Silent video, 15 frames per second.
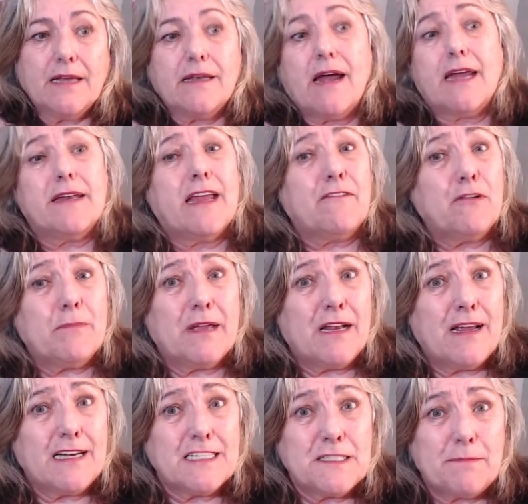Now, I'd never been
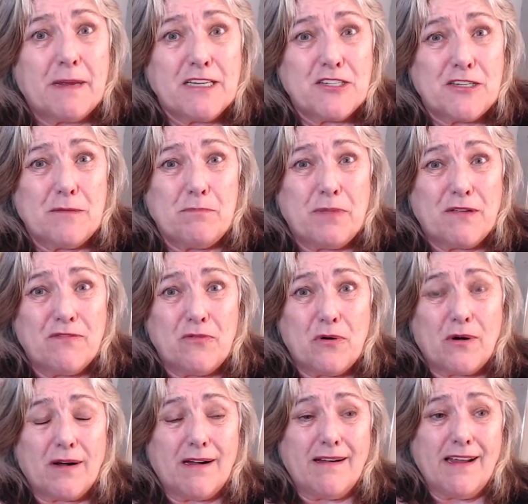on a spaceship
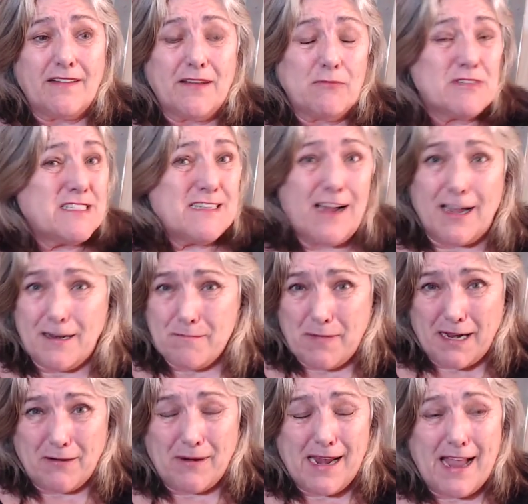before. It was not in
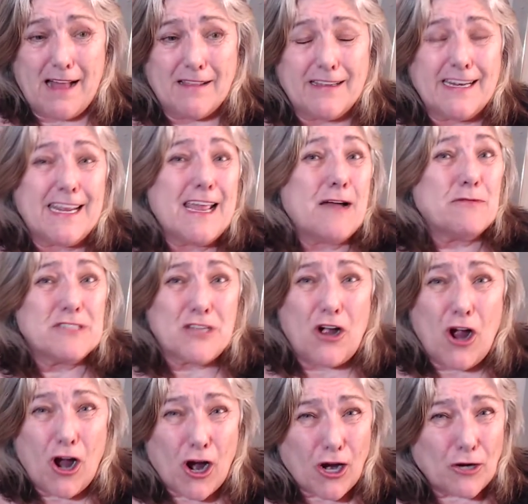my reality. I was a
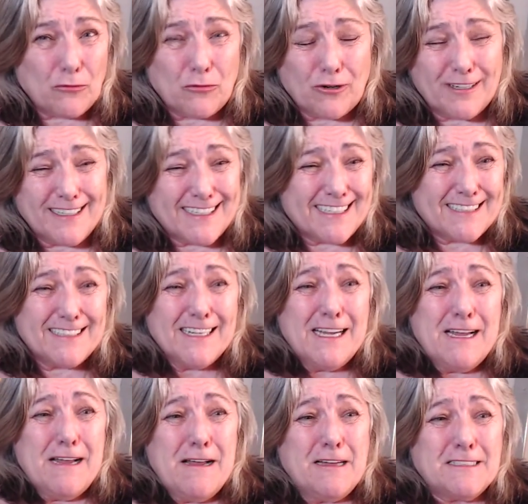hard-working
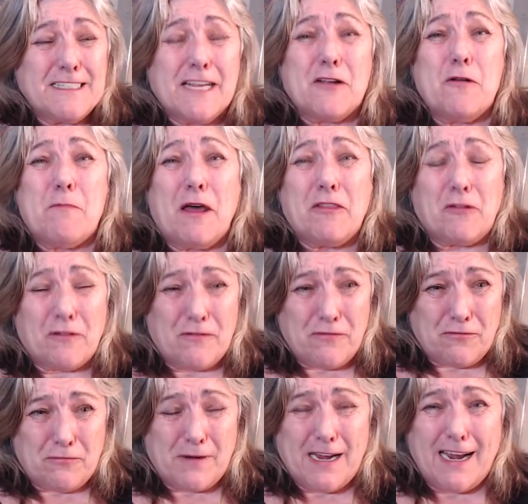single mother of
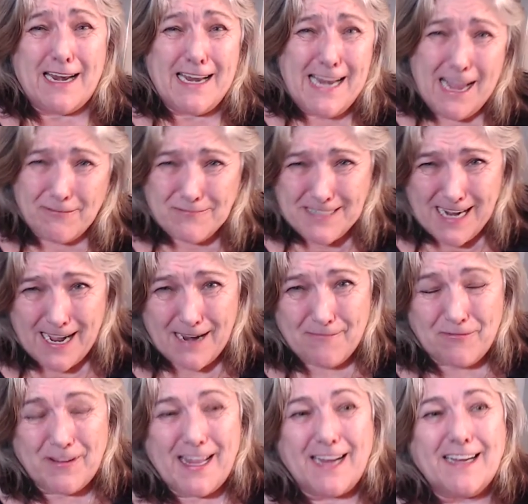three. I didn't have
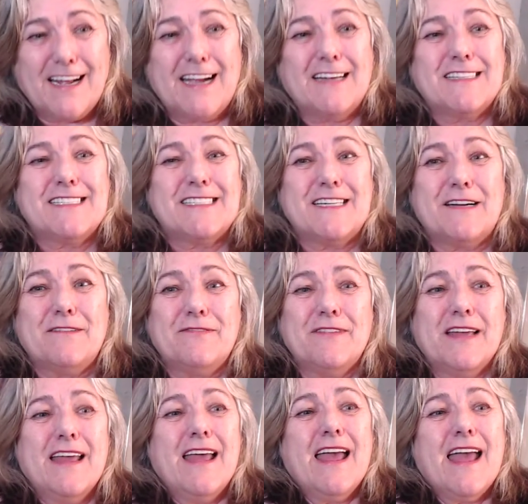time for that kind of stuff.
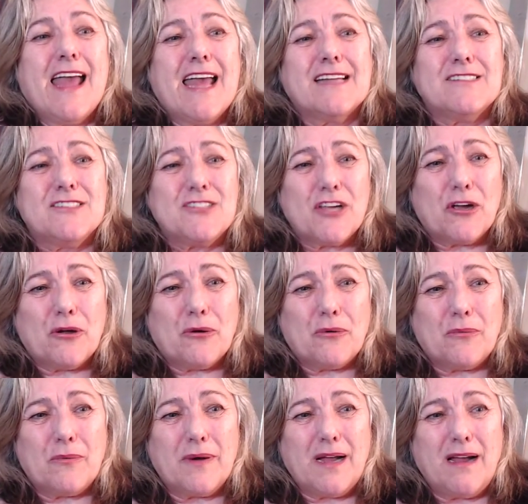And
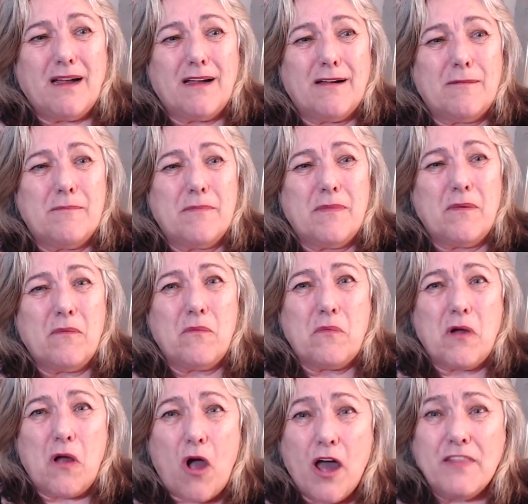so
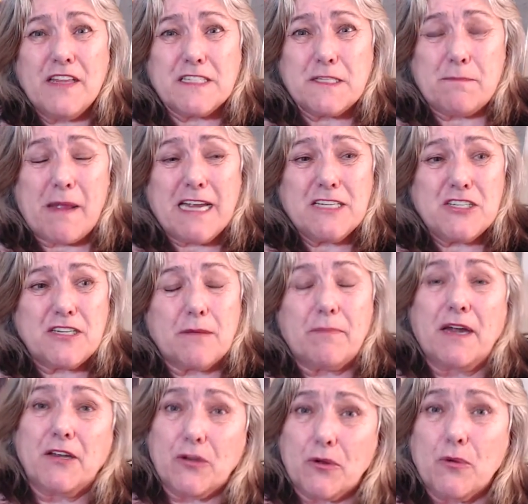on the
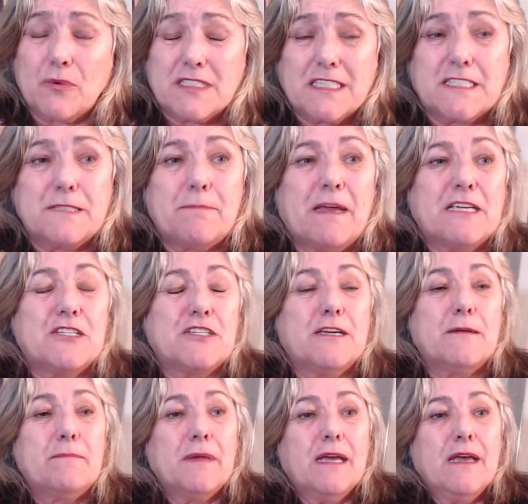spaceship, I knew it was a
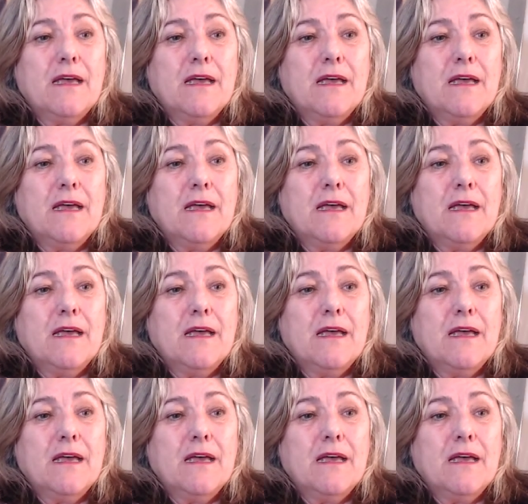spaceship